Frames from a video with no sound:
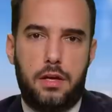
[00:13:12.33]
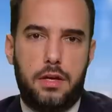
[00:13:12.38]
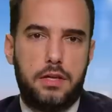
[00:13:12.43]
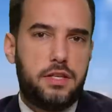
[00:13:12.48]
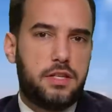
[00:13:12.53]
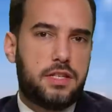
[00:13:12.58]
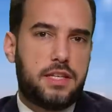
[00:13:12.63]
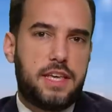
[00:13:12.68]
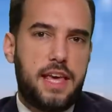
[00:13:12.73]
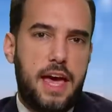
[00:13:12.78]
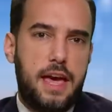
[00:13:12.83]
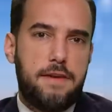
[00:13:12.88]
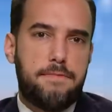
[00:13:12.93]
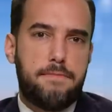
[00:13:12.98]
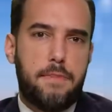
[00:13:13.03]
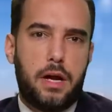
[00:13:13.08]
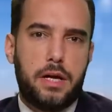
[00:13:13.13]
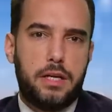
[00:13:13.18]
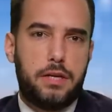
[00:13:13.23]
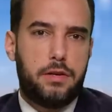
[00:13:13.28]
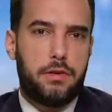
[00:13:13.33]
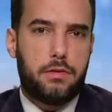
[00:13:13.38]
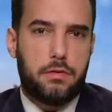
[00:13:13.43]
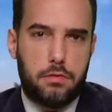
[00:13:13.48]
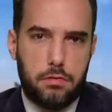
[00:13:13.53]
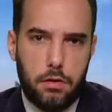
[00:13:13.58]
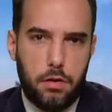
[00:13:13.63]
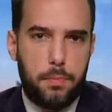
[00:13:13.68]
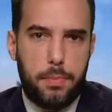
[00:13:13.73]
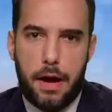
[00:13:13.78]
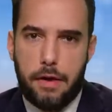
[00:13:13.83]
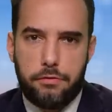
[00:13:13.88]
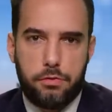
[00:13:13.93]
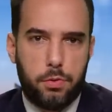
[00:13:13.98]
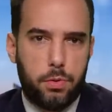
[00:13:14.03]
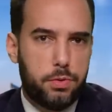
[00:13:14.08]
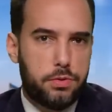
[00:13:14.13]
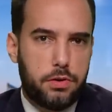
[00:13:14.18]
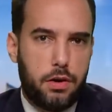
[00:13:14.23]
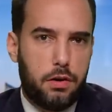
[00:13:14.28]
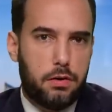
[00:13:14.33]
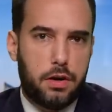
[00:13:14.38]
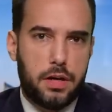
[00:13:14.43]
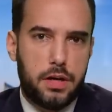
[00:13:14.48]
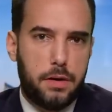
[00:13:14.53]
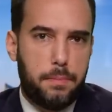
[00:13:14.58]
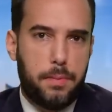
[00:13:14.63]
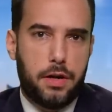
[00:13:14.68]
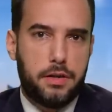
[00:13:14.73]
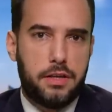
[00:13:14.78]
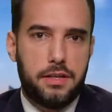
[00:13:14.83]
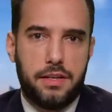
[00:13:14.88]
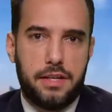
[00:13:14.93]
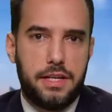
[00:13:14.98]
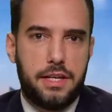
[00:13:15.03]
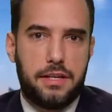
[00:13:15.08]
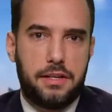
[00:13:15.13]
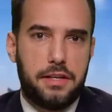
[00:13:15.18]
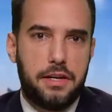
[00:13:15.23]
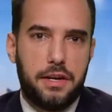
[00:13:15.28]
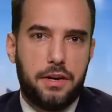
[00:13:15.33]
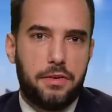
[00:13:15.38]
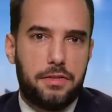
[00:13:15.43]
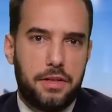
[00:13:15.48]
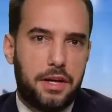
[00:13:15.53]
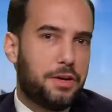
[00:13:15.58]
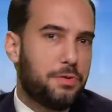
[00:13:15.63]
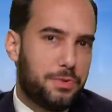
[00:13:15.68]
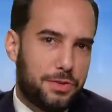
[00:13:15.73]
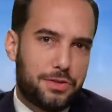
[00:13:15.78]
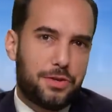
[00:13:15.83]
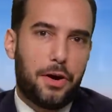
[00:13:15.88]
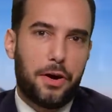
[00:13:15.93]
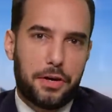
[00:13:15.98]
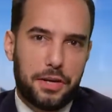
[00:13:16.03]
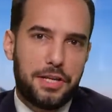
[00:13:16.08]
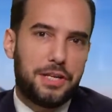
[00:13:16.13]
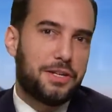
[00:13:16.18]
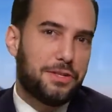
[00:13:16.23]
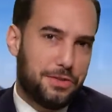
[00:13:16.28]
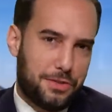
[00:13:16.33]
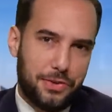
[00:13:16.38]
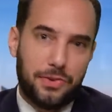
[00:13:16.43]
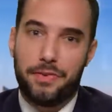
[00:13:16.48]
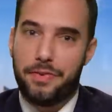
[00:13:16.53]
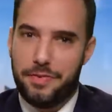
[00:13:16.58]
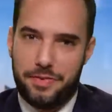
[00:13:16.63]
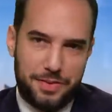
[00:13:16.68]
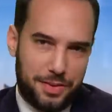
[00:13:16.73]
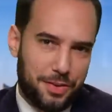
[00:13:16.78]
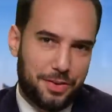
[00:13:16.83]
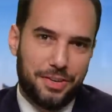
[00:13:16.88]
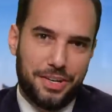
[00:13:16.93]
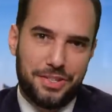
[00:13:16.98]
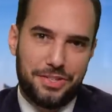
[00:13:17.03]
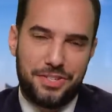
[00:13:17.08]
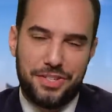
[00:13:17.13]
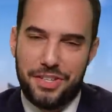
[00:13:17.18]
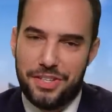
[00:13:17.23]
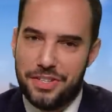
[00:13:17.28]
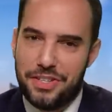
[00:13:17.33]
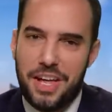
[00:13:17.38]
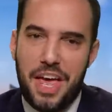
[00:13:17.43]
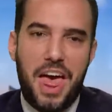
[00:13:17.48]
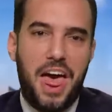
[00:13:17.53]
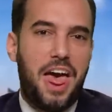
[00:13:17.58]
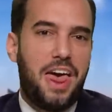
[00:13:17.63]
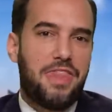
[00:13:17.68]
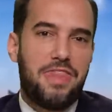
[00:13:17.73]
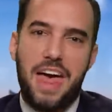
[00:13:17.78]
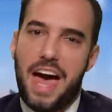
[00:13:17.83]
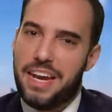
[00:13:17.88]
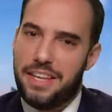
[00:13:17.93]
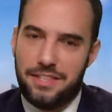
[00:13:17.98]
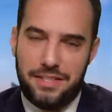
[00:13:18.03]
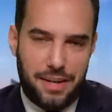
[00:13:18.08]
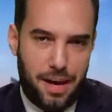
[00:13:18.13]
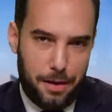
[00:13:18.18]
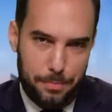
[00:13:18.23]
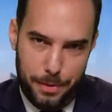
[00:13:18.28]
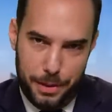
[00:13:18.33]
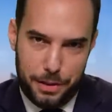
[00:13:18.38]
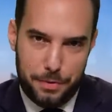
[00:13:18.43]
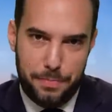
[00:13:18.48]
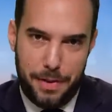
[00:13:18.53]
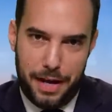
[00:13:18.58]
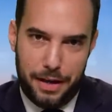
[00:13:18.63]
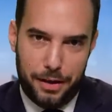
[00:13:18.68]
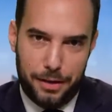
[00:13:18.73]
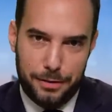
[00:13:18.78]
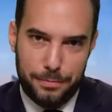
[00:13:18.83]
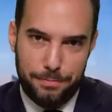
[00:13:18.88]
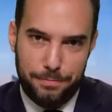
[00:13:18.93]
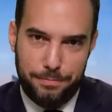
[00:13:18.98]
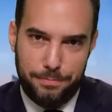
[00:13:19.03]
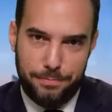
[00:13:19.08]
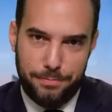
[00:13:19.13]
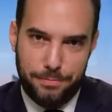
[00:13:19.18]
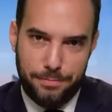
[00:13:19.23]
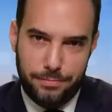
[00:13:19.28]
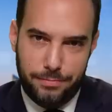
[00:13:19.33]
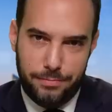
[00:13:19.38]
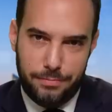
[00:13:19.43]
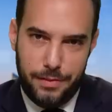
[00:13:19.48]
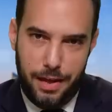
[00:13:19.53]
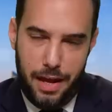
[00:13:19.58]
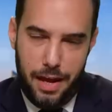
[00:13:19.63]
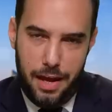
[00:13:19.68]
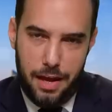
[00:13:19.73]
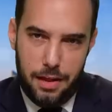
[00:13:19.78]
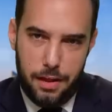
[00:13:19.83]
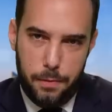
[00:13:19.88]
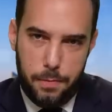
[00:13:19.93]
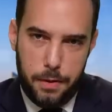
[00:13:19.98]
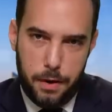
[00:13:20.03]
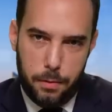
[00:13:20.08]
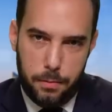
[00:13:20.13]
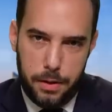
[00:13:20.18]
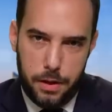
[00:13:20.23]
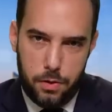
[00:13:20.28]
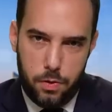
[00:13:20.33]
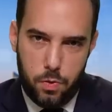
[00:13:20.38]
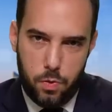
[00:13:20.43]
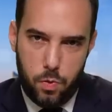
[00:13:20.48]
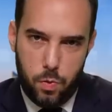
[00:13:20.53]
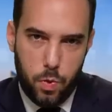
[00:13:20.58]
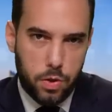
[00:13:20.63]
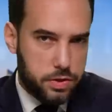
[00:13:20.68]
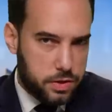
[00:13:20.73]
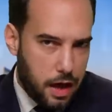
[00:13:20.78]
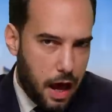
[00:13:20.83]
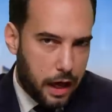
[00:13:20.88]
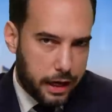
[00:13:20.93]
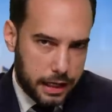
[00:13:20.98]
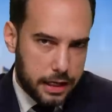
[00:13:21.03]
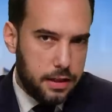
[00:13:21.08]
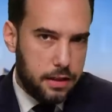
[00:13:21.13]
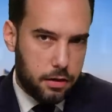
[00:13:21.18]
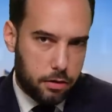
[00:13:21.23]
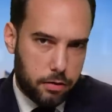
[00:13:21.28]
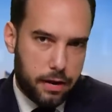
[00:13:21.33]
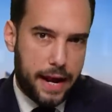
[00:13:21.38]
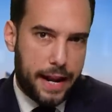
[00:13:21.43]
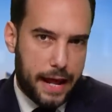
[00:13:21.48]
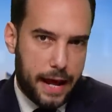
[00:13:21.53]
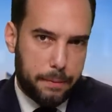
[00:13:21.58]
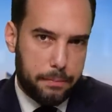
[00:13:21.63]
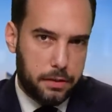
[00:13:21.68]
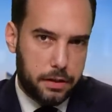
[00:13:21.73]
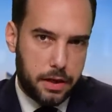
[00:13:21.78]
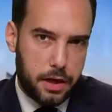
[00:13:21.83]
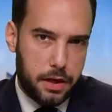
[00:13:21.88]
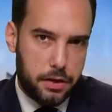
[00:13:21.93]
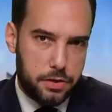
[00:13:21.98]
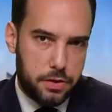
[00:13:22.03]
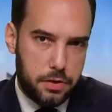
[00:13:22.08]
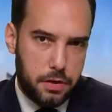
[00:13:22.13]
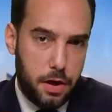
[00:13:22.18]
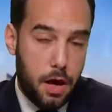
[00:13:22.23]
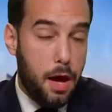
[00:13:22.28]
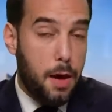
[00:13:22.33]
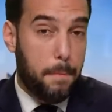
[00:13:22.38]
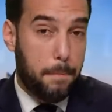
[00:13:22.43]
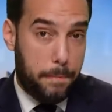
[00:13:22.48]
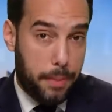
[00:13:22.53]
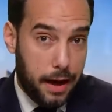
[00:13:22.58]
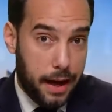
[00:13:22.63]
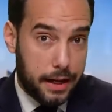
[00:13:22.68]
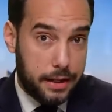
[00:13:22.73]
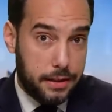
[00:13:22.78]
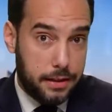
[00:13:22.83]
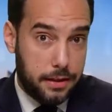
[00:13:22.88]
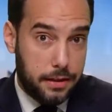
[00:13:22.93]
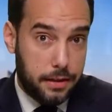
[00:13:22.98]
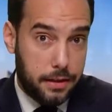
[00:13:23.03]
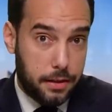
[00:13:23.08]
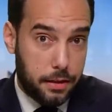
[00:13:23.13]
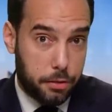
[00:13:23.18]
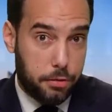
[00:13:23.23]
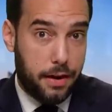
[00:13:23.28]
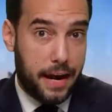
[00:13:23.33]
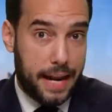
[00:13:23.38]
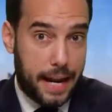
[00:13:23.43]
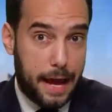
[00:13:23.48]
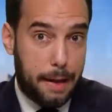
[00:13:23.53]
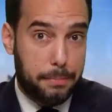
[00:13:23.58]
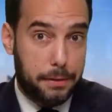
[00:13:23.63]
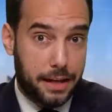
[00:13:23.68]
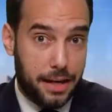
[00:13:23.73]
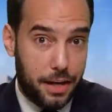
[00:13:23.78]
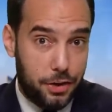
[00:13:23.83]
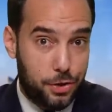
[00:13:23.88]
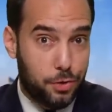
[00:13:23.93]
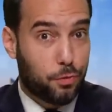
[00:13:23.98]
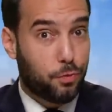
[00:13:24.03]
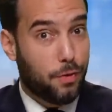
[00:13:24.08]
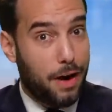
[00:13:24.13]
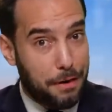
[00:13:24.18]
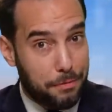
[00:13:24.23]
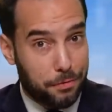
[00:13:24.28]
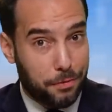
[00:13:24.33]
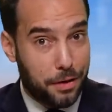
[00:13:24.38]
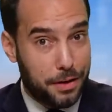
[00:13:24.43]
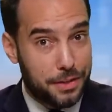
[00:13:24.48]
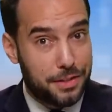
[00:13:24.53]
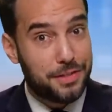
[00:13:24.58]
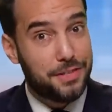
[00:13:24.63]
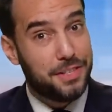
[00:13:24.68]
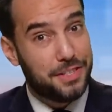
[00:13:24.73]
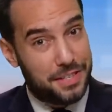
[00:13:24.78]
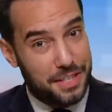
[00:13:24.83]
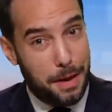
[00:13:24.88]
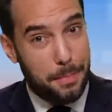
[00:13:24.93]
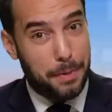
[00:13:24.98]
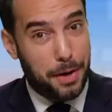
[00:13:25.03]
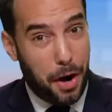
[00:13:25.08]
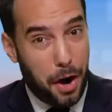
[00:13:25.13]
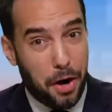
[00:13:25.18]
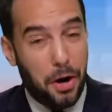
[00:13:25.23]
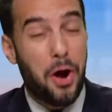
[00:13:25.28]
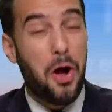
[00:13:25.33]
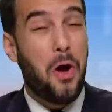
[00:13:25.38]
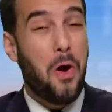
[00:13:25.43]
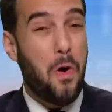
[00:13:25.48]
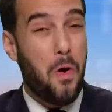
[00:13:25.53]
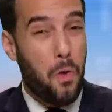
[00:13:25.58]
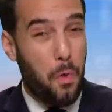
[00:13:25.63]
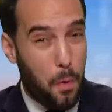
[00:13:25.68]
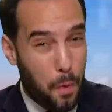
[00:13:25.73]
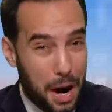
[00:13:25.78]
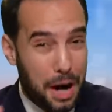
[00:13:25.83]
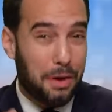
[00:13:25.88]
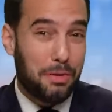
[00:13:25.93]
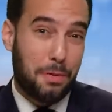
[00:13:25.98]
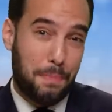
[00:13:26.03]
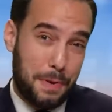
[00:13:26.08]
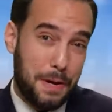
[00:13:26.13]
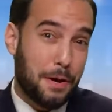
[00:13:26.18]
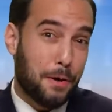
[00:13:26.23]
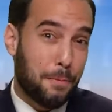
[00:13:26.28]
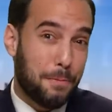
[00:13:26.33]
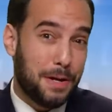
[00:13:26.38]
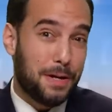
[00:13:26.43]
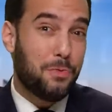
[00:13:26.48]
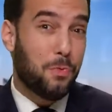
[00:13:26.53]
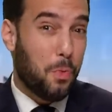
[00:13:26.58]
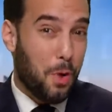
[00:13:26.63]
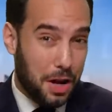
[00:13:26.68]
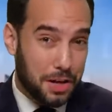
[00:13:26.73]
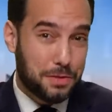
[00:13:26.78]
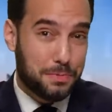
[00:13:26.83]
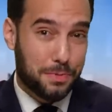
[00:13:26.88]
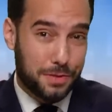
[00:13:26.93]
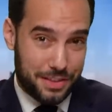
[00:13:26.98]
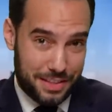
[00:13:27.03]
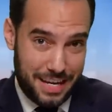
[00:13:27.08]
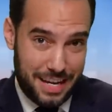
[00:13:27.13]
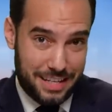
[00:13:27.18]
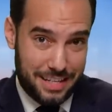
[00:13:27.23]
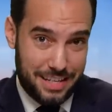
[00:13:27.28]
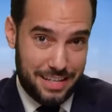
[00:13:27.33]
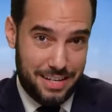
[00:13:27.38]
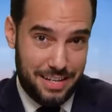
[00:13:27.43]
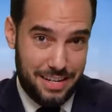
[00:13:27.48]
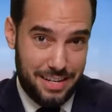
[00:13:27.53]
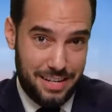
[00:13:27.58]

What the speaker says: They just gave money to the group after it was already abundantly clear that it was targeting conservatives and Christians. That is not much better. The pyramid was not in the grant application, but the grant application referenced the seminar where the pyramid was presented.